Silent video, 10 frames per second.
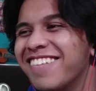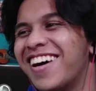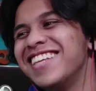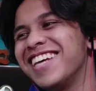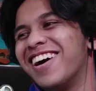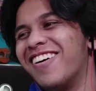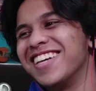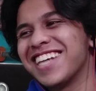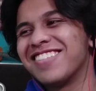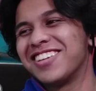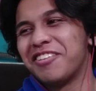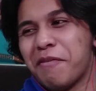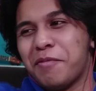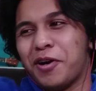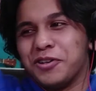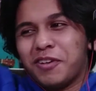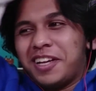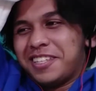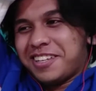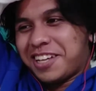does he always have to do a pose when
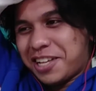he's using